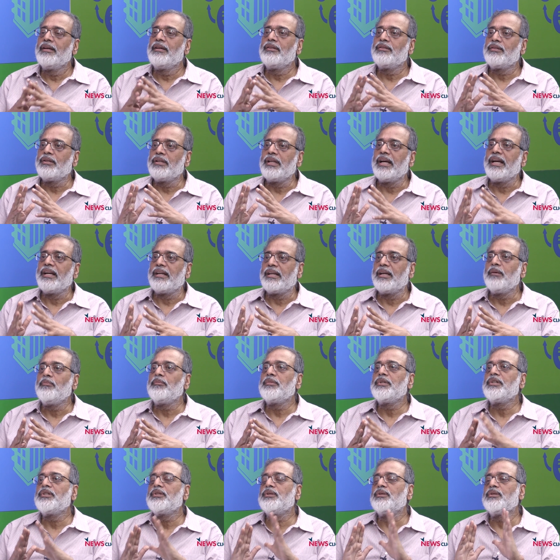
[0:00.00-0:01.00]
so the
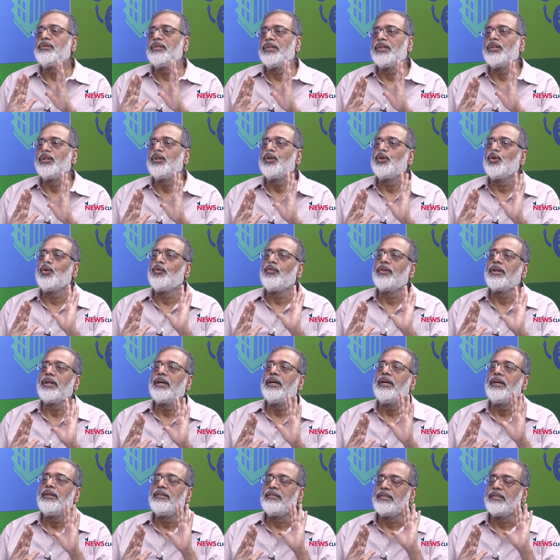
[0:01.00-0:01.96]
attempt is to set it over a,